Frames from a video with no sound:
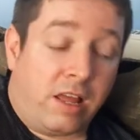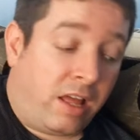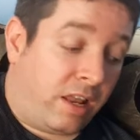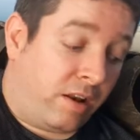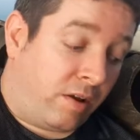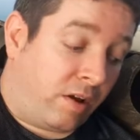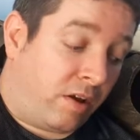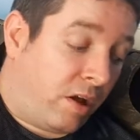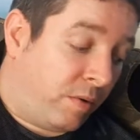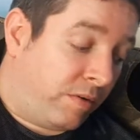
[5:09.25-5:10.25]

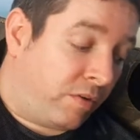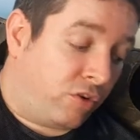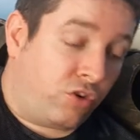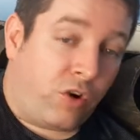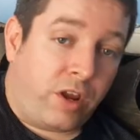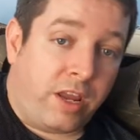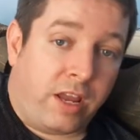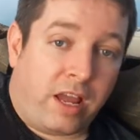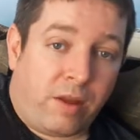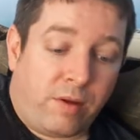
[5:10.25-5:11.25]
I would have got joy
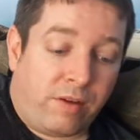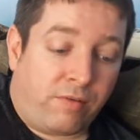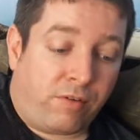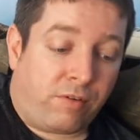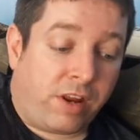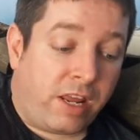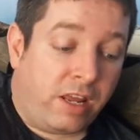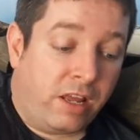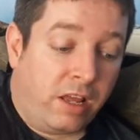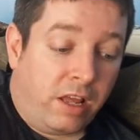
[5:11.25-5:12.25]
out of it for free.